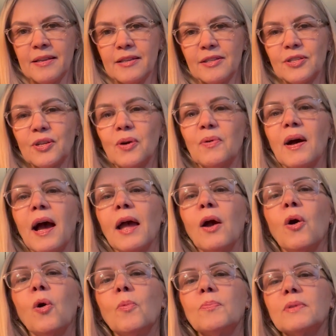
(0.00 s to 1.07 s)
So I
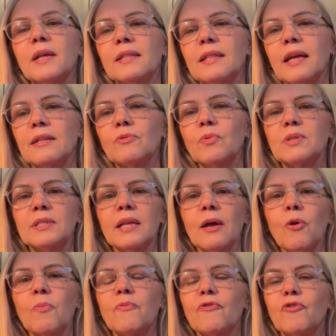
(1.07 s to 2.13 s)
hope that was
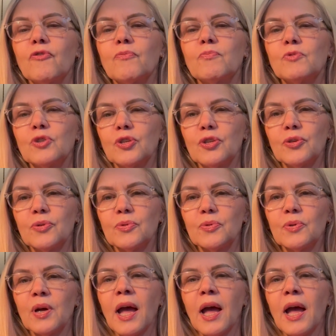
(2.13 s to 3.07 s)
helpful to you.